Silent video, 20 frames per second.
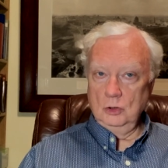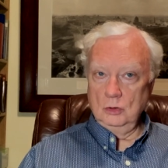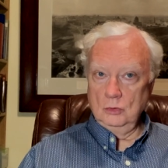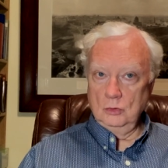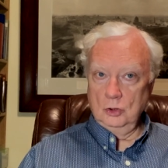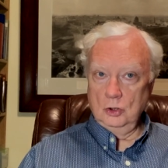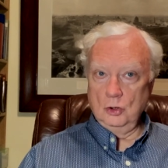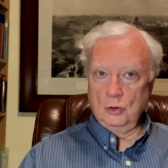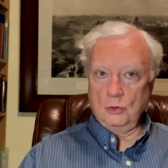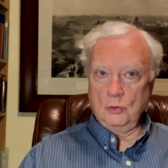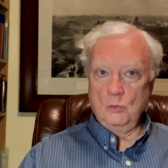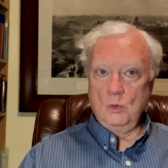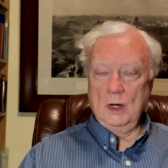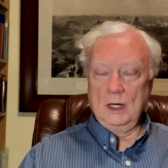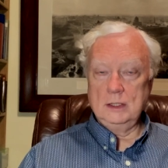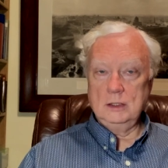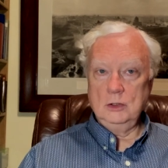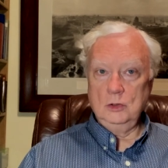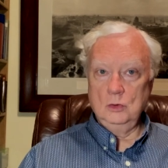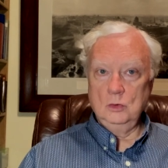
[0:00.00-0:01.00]
You're the
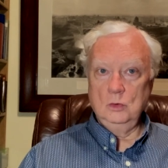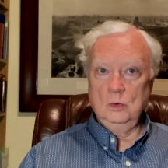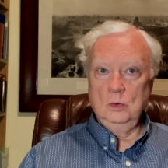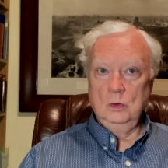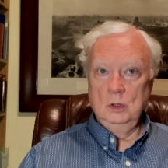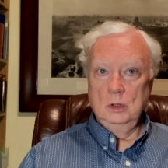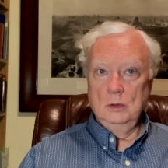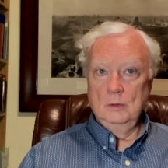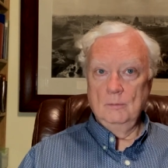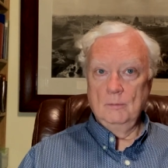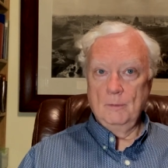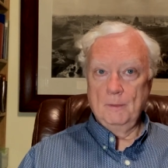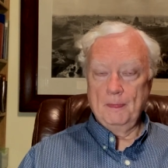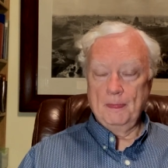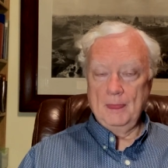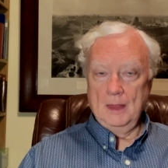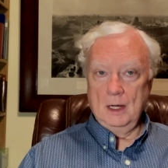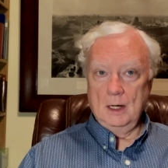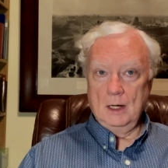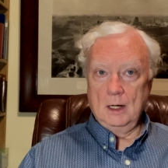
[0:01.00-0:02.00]
one who
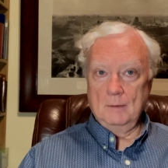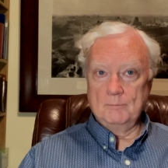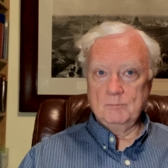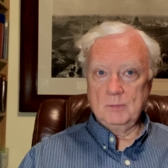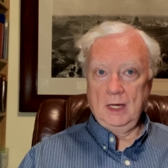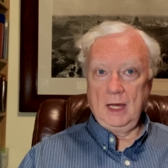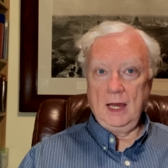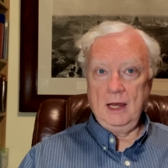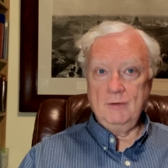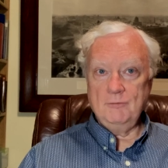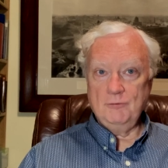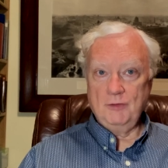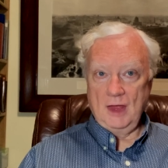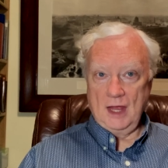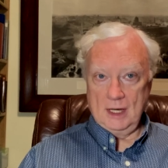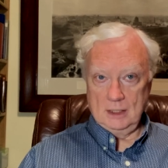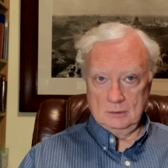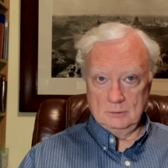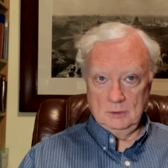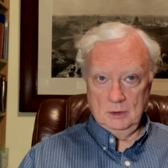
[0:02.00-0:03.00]
gave that